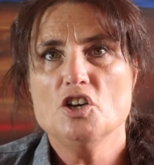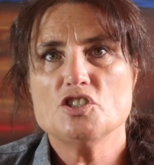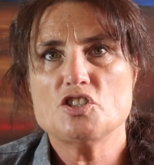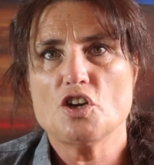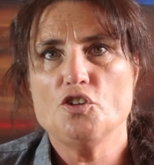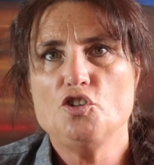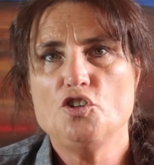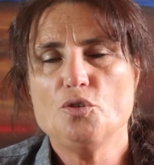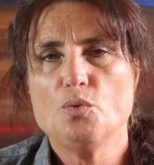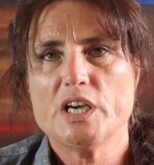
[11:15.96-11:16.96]
So
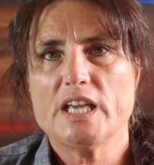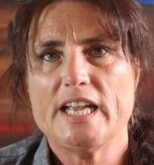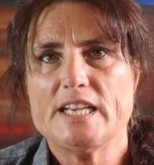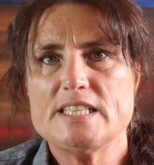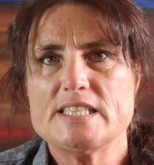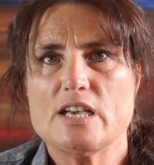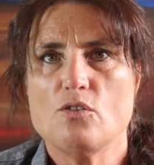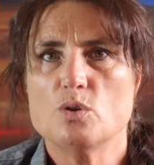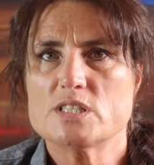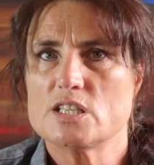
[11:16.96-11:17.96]
you work it out
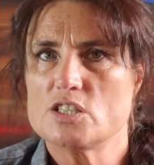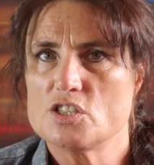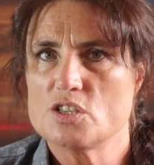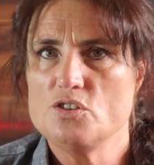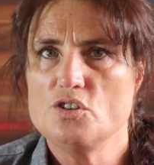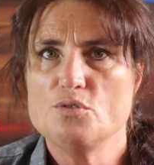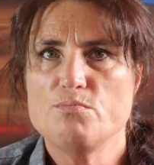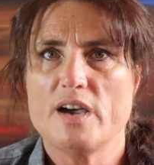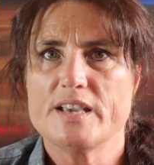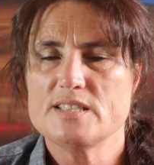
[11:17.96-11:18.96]
yourself what's going to suit you
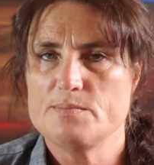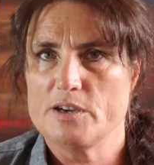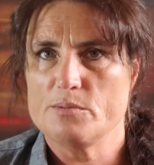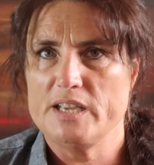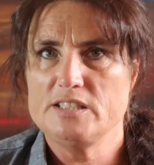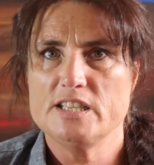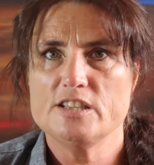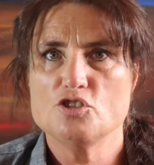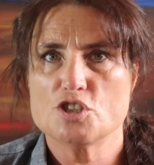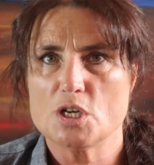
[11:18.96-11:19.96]
by experimenting
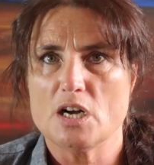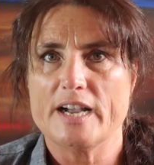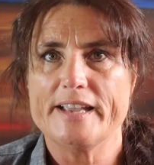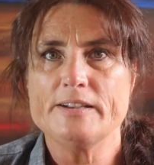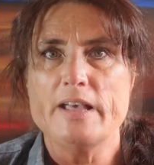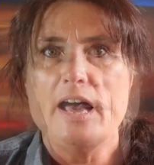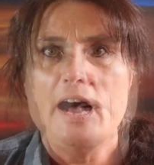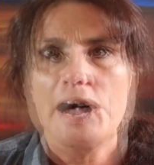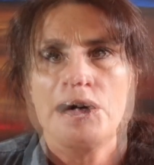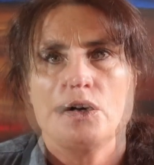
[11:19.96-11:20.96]
and trying.
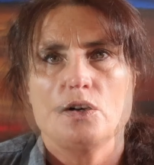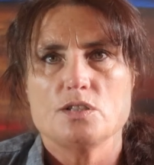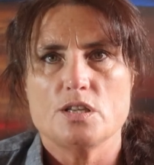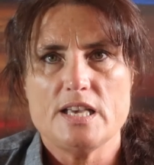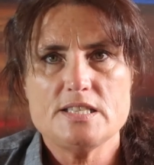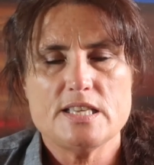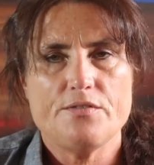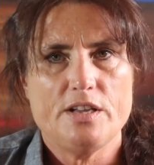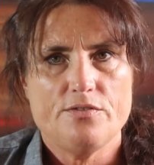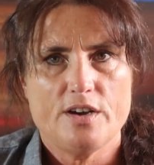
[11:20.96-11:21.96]
So that's
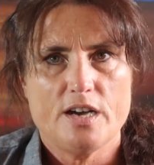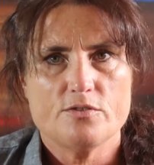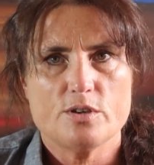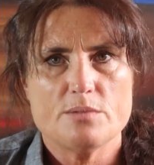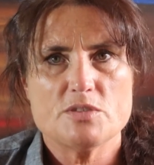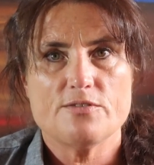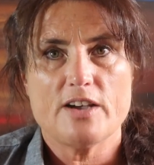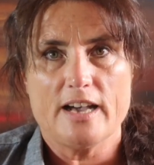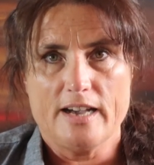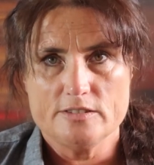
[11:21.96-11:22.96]
75 grams of
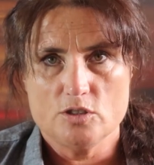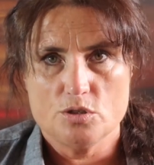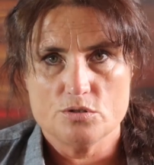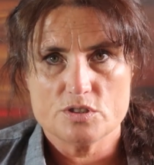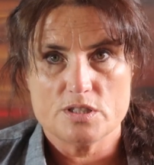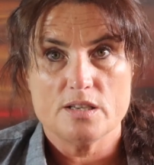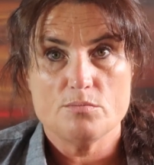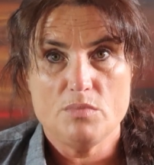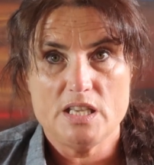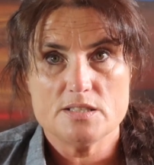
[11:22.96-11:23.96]
uncooked
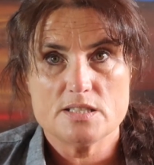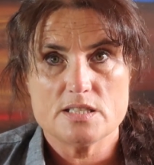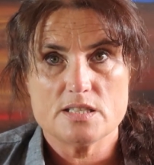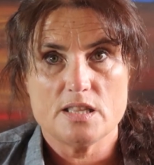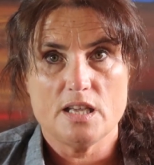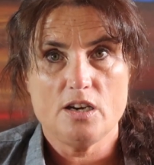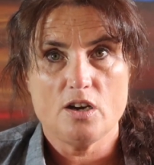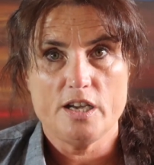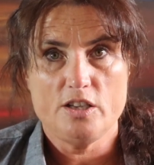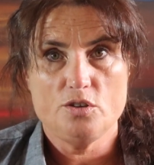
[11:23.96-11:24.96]
mince that
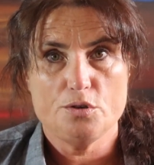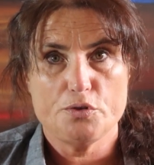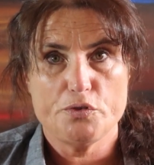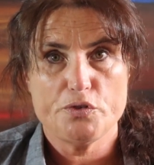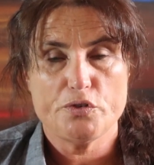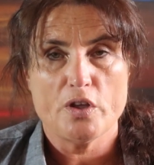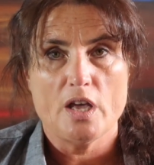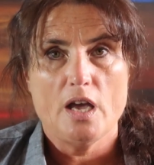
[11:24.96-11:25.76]
I use.